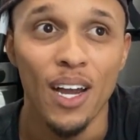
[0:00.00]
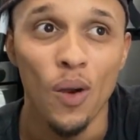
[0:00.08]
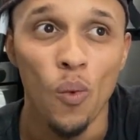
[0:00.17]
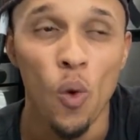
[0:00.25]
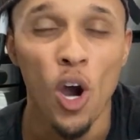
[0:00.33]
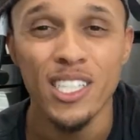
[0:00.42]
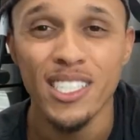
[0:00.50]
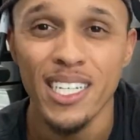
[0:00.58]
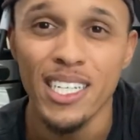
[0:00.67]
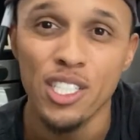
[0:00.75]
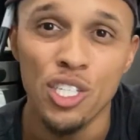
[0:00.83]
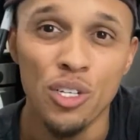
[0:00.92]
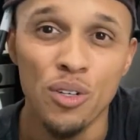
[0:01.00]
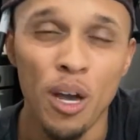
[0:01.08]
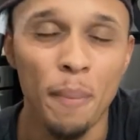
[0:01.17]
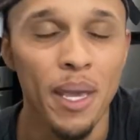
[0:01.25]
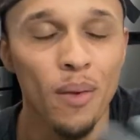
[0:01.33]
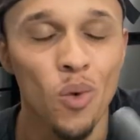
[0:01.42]
wanted it to. I
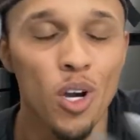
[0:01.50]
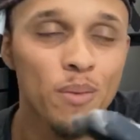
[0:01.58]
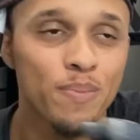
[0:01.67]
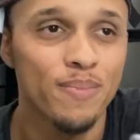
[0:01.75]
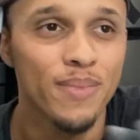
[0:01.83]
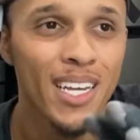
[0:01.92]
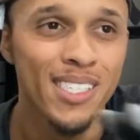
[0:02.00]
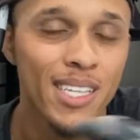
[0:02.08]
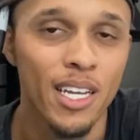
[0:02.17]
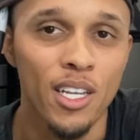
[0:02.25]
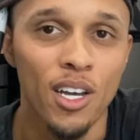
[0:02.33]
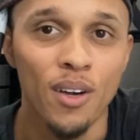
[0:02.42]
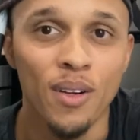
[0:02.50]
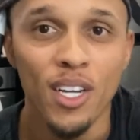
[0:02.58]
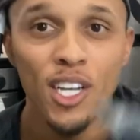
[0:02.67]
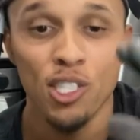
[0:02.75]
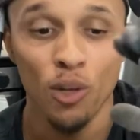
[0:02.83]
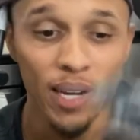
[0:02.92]
mean, well, yes and no.
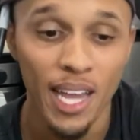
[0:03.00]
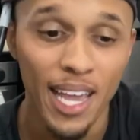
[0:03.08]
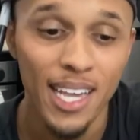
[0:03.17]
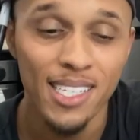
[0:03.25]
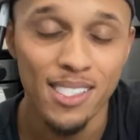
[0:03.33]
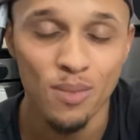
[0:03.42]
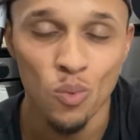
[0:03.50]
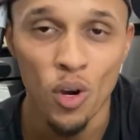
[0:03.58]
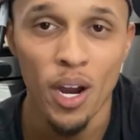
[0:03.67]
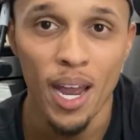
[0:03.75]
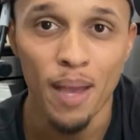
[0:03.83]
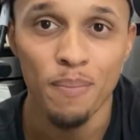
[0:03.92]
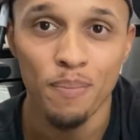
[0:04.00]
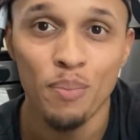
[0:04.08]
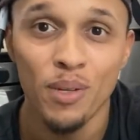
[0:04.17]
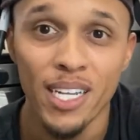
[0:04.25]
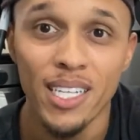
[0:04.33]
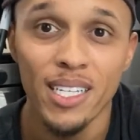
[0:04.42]
So it hangs where I
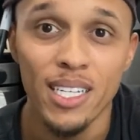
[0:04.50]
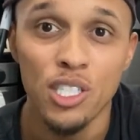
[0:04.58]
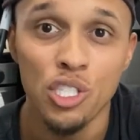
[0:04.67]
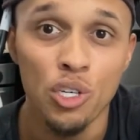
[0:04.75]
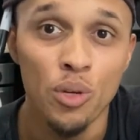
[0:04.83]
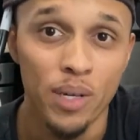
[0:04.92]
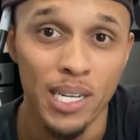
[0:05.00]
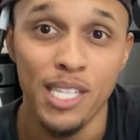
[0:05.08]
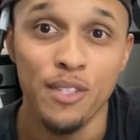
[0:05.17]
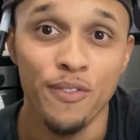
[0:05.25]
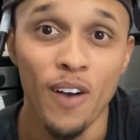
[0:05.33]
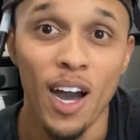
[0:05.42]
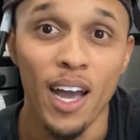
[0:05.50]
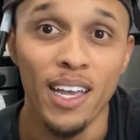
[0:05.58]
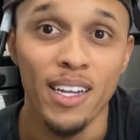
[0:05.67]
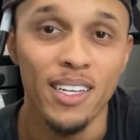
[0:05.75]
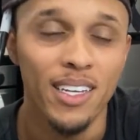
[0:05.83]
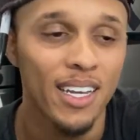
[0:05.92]
predicted it to, and that's
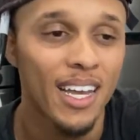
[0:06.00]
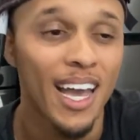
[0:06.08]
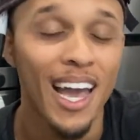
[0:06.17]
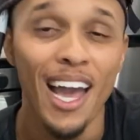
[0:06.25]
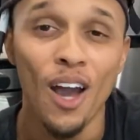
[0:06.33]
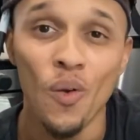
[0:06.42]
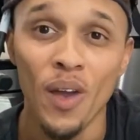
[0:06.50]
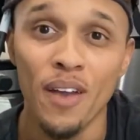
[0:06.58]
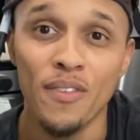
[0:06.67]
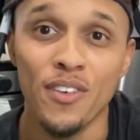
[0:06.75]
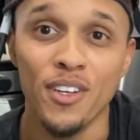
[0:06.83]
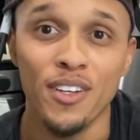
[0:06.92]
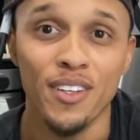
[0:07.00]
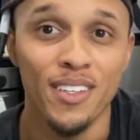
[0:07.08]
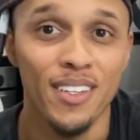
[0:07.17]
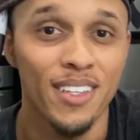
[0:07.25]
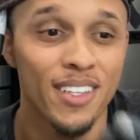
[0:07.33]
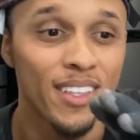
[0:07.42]
fine. However,
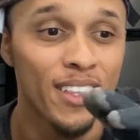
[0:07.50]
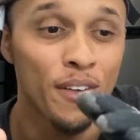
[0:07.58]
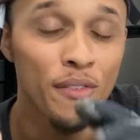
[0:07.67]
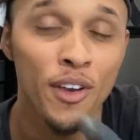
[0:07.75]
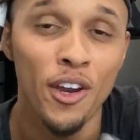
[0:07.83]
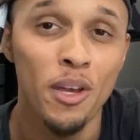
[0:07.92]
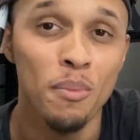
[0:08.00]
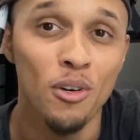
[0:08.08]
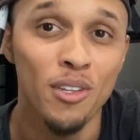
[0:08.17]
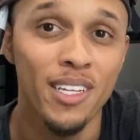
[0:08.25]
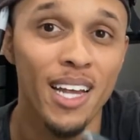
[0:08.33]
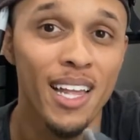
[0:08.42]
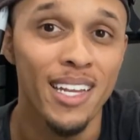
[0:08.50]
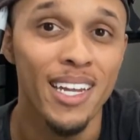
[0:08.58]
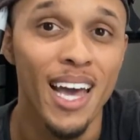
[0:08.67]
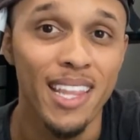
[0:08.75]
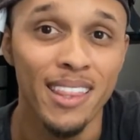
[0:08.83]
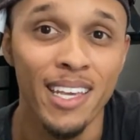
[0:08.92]
the variable that I did
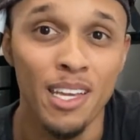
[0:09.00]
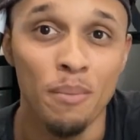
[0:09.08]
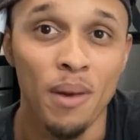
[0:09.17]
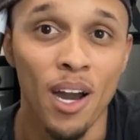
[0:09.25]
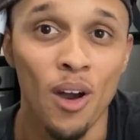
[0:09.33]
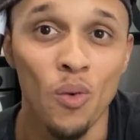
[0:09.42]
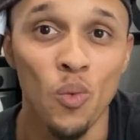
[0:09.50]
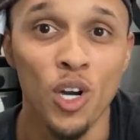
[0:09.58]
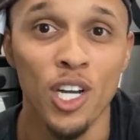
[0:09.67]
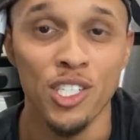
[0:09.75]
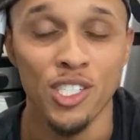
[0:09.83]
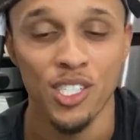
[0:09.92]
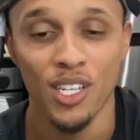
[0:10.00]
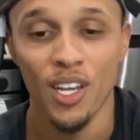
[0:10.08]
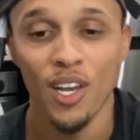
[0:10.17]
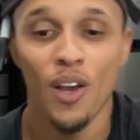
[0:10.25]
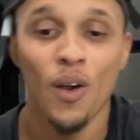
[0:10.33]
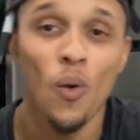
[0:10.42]
not think about was
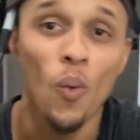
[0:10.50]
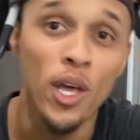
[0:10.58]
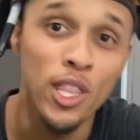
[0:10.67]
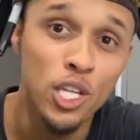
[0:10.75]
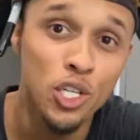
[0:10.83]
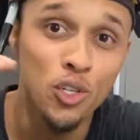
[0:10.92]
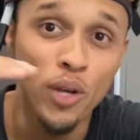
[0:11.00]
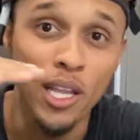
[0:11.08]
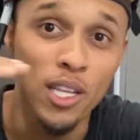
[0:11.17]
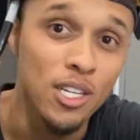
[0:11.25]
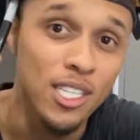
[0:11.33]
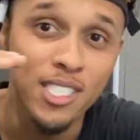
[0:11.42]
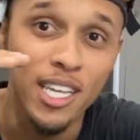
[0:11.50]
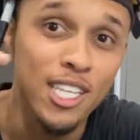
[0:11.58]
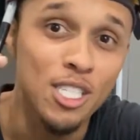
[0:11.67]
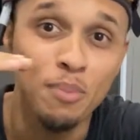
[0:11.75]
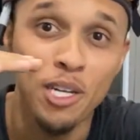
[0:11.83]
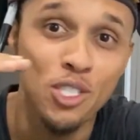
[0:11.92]
when the trailer, let's say this
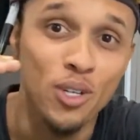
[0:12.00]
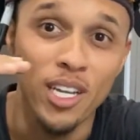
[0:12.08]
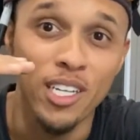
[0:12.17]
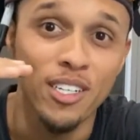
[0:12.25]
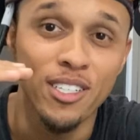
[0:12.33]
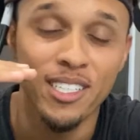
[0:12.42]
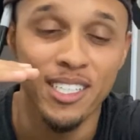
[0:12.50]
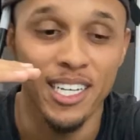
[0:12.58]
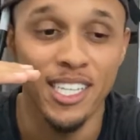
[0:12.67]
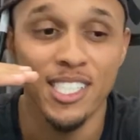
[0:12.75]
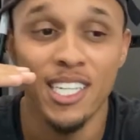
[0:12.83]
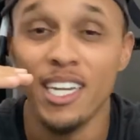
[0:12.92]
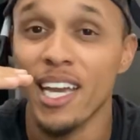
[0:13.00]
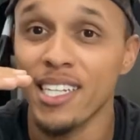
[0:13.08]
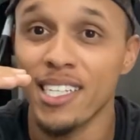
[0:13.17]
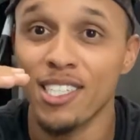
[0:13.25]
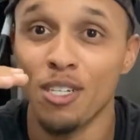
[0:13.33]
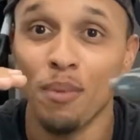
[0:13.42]
is my trailer, is
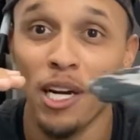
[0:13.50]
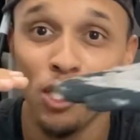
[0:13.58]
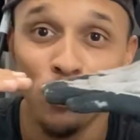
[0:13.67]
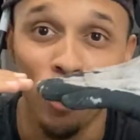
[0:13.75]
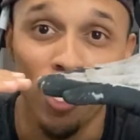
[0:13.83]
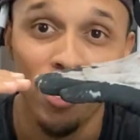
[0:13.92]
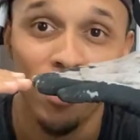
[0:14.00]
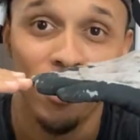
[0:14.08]
connected to my truck.